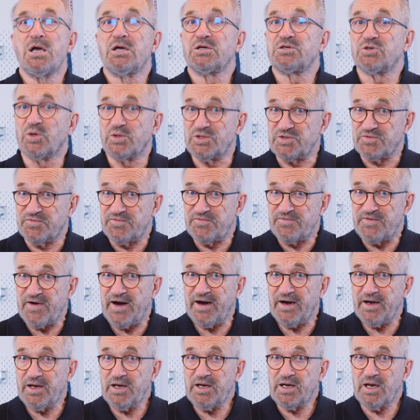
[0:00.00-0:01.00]
So it's
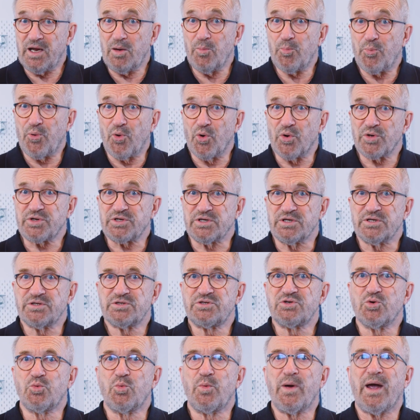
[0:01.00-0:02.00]
very
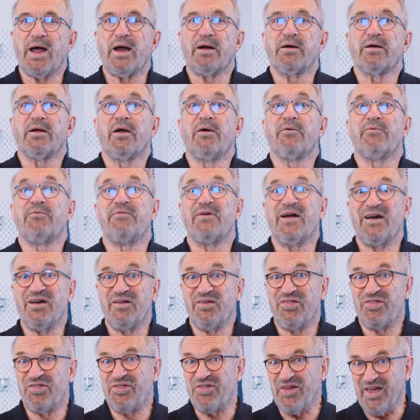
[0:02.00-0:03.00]
important to wear a
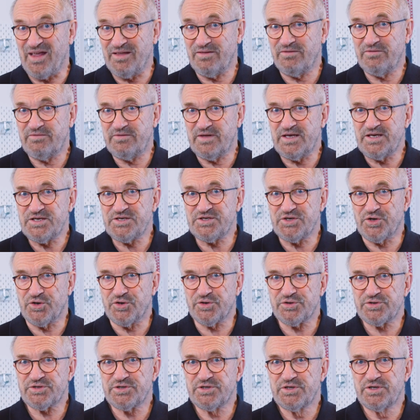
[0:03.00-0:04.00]
very thin
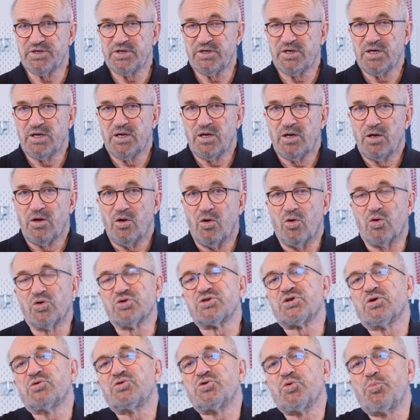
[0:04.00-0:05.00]
t-shirt,
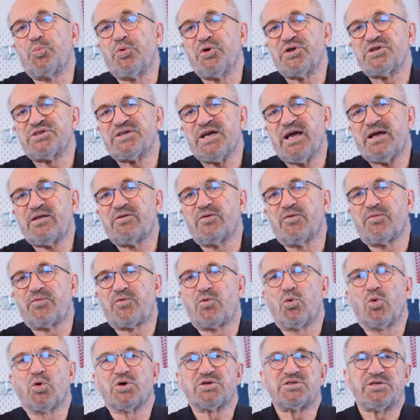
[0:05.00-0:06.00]
also to protect, of
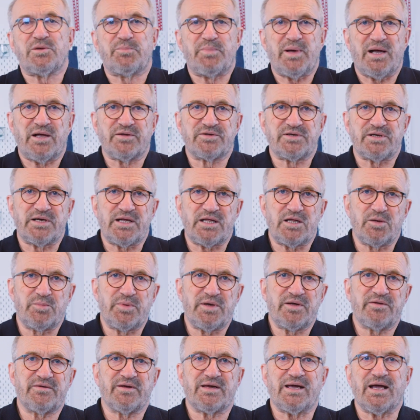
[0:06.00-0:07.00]
course, the belt a little
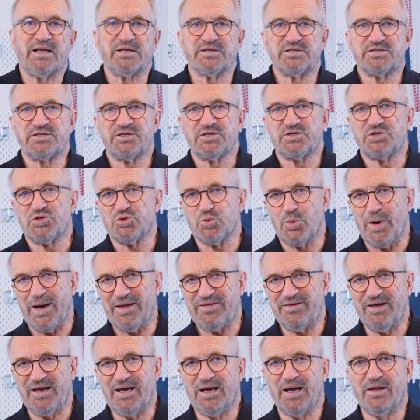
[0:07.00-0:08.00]
bit against
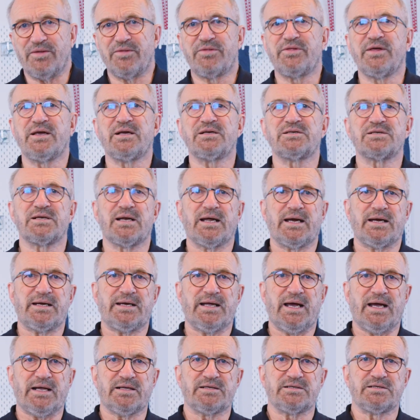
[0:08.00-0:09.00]
sweating and things like
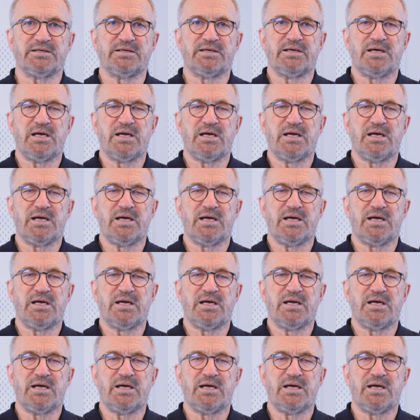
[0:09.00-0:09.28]
that.